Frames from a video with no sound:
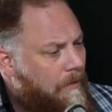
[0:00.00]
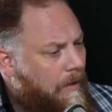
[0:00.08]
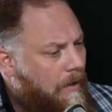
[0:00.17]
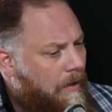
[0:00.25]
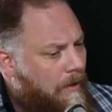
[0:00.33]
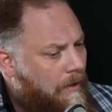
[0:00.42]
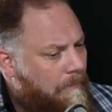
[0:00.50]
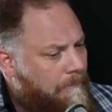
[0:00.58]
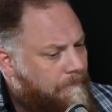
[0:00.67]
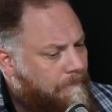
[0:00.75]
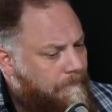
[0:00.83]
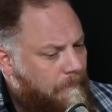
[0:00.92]
uh
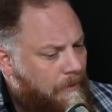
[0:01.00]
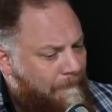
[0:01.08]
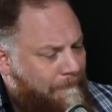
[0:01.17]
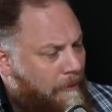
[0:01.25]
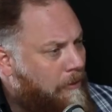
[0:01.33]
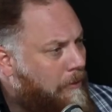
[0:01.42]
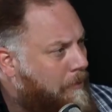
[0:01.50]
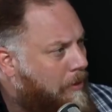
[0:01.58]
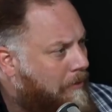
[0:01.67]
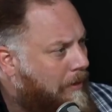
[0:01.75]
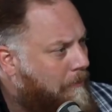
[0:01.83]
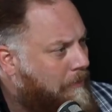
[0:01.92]
the Varder
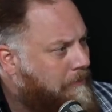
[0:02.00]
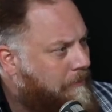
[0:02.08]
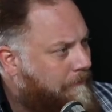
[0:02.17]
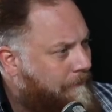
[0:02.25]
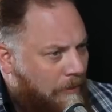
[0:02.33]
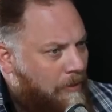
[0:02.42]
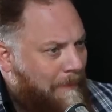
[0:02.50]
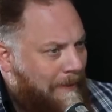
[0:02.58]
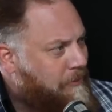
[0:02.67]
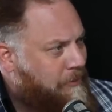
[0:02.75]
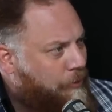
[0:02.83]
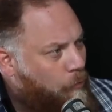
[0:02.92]
program, which Varder
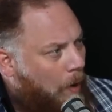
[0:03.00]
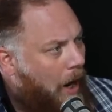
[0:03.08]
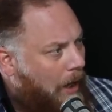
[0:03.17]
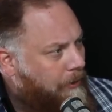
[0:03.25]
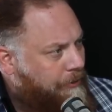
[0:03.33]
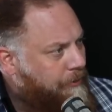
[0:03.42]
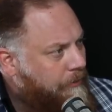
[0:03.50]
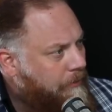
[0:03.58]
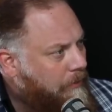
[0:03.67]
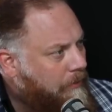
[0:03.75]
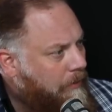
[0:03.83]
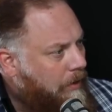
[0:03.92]
means to watch,
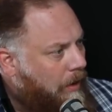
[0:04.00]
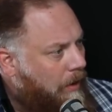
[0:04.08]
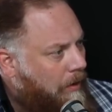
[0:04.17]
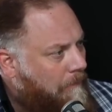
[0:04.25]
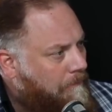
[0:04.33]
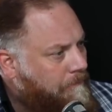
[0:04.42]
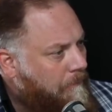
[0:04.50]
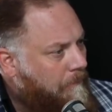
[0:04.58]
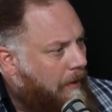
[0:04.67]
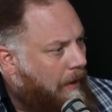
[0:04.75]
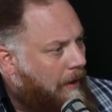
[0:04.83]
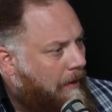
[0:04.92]
um,
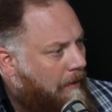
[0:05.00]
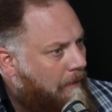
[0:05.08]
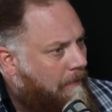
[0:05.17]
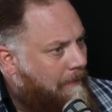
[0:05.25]
okay. and